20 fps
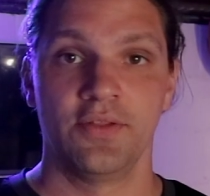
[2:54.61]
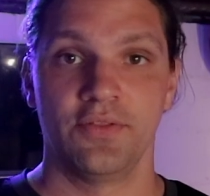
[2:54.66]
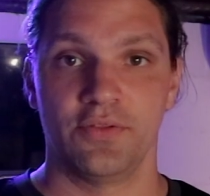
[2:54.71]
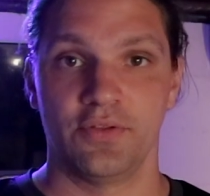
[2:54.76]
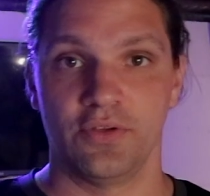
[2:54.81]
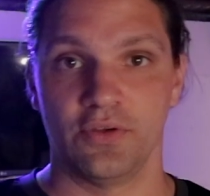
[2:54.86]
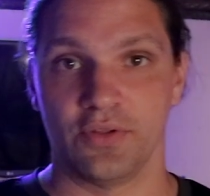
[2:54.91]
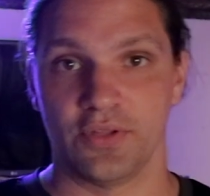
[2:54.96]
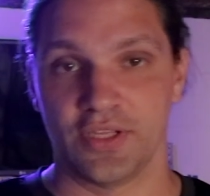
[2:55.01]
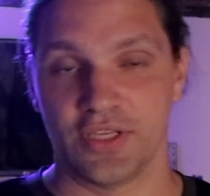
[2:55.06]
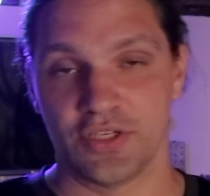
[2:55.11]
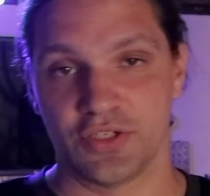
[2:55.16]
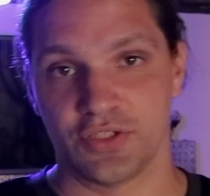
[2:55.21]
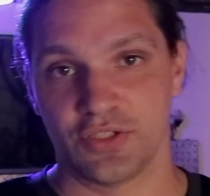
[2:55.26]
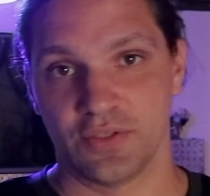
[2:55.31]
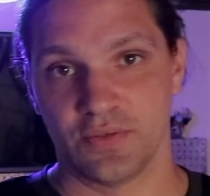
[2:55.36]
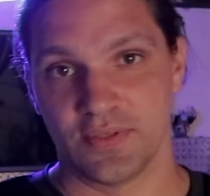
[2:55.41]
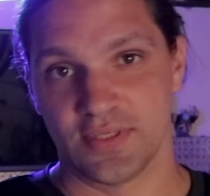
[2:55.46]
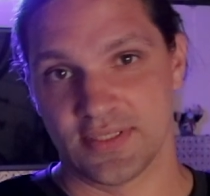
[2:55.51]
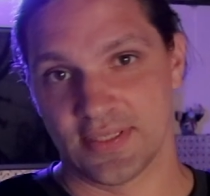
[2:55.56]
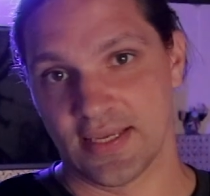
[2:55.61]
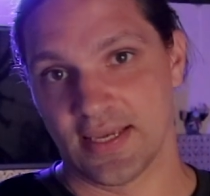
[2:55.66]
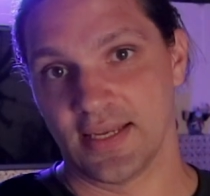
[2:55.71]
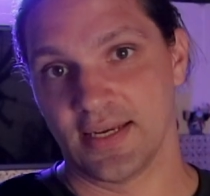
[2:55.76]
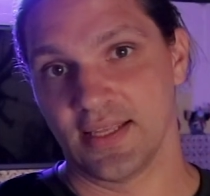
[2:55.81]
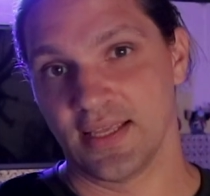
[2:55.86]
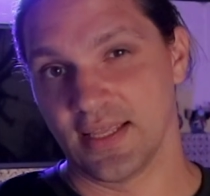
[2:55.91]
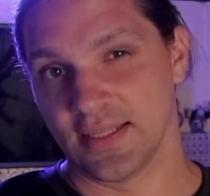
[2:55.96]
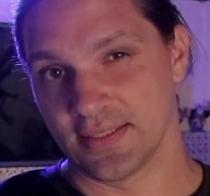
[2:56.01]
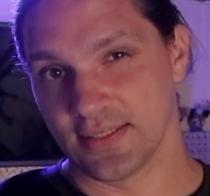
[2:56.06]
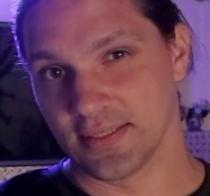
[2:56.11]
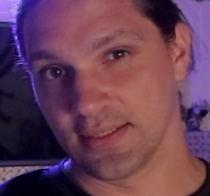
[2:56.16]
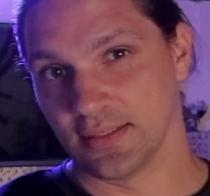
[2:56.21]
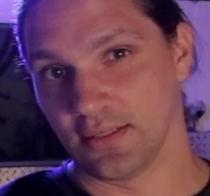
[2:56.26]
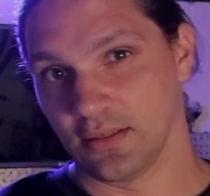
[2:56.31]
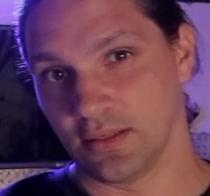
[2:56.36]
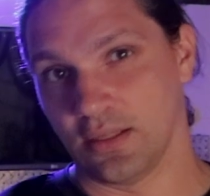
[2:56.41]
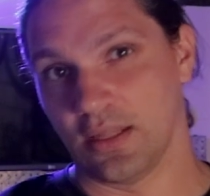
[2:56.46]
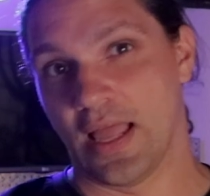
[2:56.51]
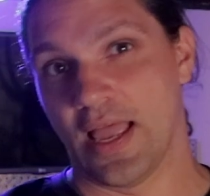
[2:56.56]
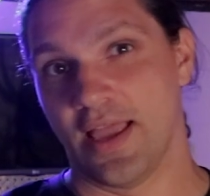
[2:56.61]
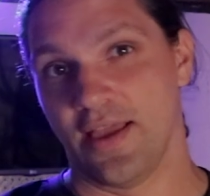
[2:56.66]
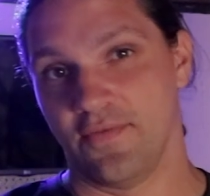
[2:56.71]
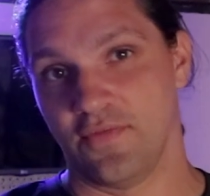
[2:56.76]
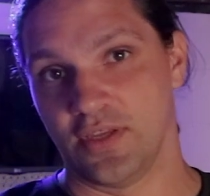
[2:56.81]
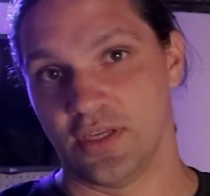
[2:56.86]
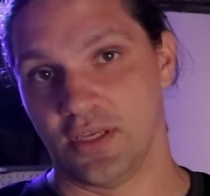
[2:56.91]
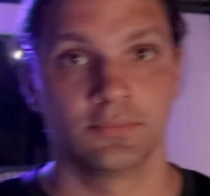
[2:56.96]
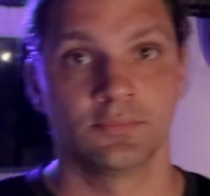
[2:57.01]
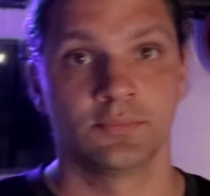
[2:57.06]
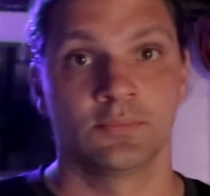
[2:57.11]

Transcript: The only issue is that it's a little heavy.